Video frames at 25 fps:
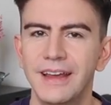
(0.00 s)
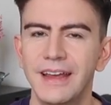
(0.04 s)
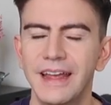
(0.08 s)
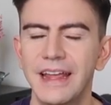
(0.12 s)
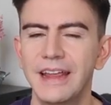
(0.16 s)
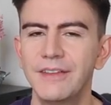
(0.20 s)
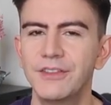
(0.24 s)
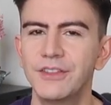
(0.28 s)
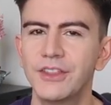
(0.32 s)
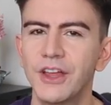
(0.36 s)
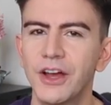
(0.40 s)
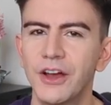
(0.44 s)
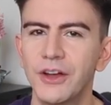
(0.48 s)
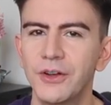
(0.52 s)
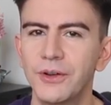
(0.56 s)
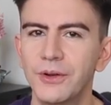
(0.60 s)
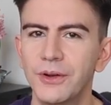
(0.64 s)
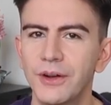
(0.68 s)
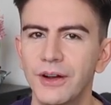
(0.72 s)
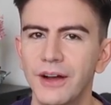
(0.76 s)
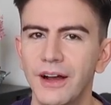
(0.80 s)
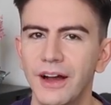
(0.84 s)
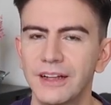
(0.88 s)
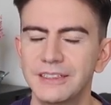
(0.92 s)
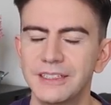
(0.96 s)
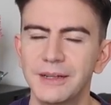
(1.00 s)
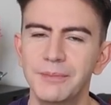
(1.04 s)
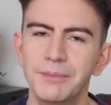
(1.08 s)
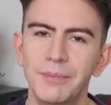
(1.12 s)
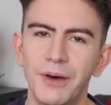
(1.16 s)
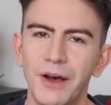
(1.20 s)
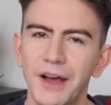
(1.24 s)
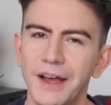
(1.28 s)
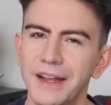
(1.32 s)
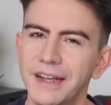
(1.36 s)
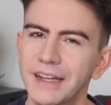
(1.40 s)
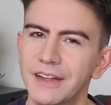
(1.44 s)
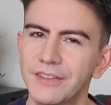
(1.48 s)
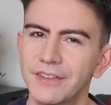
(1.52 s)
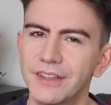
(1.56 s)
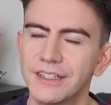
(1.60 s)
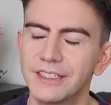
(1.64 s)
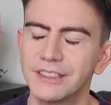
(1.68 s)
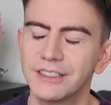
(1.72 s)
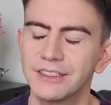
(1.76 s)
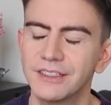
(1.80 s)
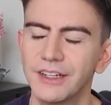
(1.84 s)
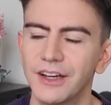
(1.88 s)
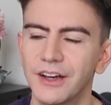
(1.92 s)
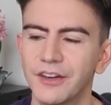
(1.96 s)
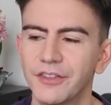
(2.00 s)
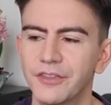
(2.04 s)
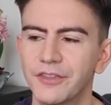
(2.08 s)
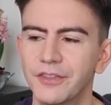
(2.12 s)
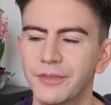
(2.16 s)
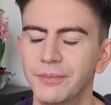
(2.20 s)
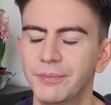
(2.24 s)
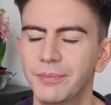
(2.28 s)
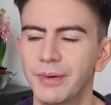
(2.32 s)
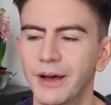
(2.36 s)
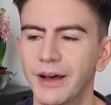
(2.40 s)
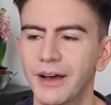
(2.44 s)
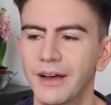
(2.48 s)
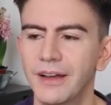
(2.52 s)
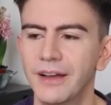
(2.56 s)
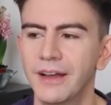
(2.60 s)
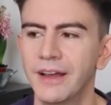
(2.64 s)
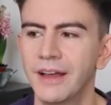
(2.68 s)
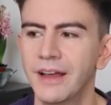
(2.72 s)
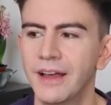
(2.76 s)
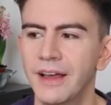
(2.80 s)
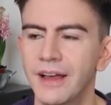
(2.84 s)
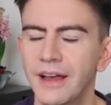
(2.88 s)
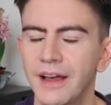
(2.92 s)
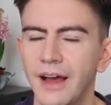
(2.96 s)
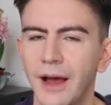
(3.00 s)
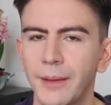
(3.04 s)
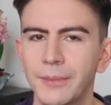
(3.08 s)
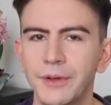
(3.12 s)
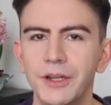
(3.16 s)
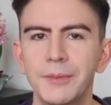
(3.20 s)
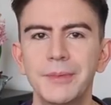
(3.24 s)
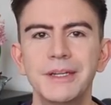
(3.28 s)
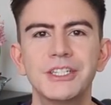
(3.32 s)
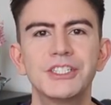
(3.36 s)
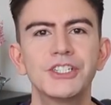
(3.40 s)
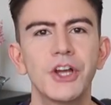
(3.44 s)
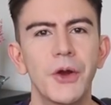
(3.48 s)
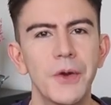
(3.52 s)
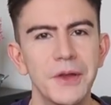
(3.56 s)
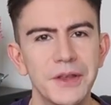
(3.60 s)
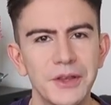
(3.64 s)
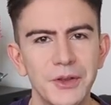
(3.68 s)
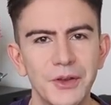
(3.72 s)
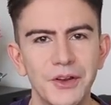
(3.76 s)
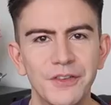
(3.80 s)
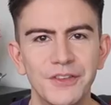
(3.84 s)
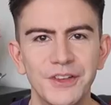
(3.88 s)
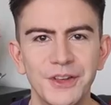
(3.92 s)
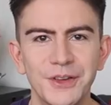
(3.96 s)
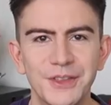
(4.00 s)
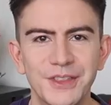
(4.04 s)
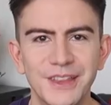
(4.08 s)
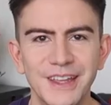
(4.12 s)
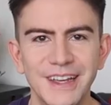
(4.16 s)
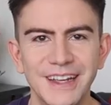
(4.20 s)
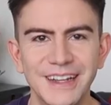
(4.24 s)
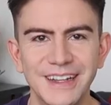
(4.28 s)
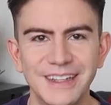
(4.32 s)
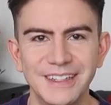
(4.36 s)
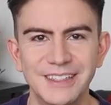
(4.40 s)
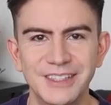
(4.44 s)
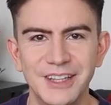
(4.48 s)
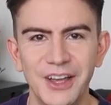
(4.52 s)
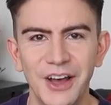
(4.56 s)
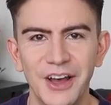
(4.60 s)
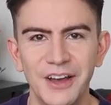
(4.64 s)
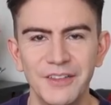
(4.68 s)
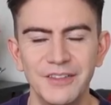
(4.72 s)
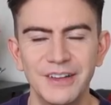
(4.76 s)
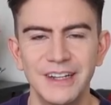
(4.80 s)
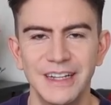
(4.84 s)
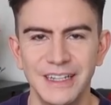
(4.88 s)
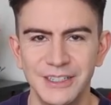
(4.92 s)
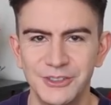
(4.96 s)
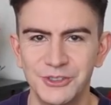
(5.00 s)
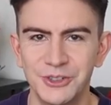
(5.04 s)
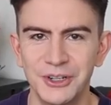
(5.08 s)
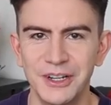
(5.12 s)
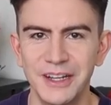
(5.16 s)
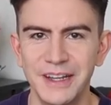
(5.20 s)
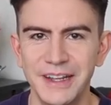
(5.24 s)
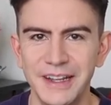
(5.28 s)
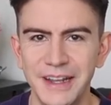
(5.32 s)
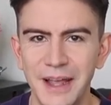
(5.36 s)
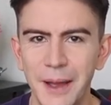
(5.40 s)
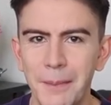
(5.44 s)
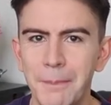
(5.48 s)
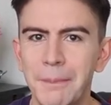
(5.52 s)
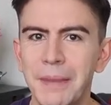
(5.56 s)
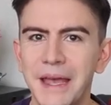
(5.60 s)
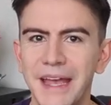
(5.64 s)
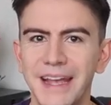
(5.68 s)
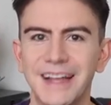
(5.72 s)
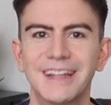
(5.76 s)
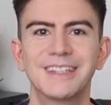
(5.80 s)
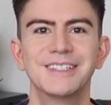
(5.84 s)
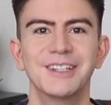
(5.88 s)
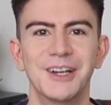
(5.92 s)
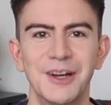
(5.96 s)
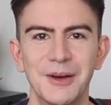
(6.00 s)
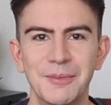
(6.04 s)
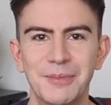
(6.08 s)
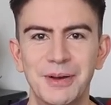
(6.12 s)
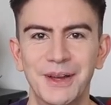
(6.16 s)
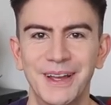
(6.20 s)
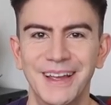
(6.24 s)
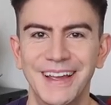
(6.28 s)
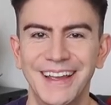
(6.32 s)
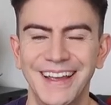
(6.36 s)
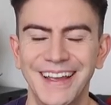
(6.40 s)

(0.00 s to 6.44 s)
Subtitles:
even though I didn't buy any of this stuff, but I'm going to be showing you a few things that I've literally picked up.